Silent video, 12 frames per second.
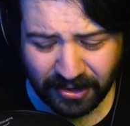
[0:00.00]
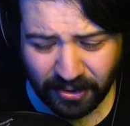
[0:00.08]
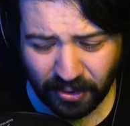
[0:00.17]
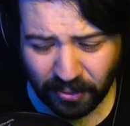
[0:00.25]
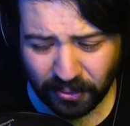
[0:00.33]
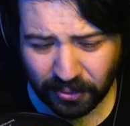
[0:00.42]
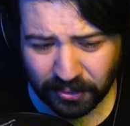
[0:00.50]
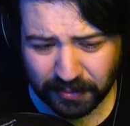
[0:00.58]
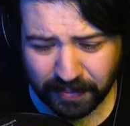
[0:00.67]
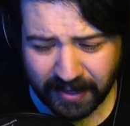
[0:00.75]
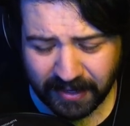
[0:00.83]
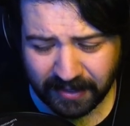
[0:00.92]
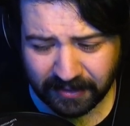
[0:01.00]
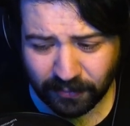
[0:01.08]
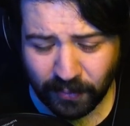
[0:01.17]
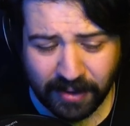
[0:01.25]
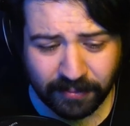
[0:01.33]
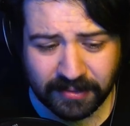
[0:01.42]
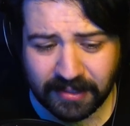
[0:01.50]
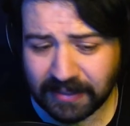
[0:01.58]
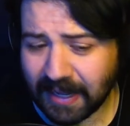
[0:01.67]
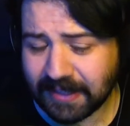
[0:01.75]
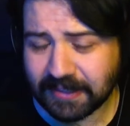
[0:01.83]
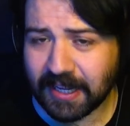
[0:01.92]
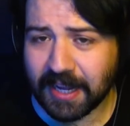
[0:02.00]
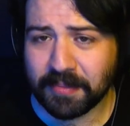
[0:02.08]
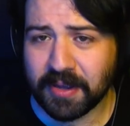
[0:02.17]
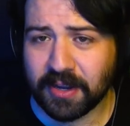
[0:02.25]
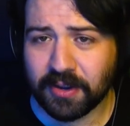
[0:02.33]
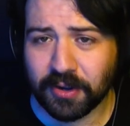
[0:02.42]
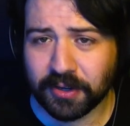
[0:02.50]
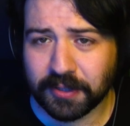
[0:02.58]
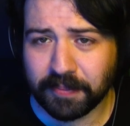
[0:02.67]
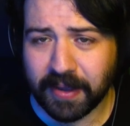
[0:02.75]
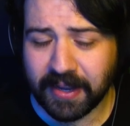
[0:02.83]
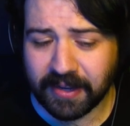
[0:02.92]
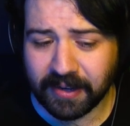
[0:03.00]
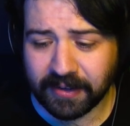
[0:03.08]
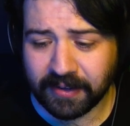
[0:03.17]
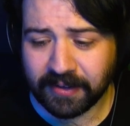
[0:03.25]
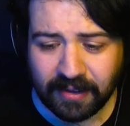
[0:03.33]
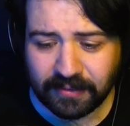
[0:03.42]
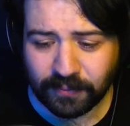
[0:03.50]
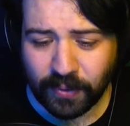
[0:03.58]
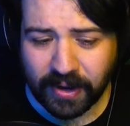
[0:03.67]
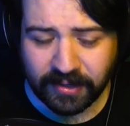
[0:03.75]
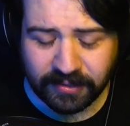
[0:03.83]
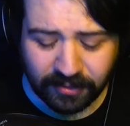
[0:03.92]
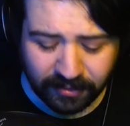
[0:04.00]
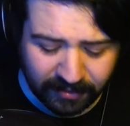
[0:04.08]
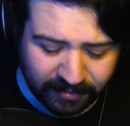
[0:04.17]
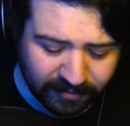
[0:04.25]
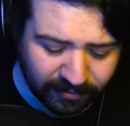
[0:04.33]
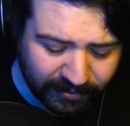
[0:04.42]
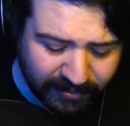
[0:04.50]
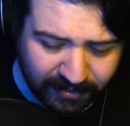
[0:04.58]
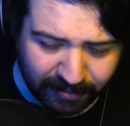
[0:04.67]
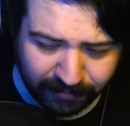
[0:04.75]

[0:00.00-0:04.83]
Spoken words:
Old bacon. When was the last time he cooked bacon? Where's all this grease coming?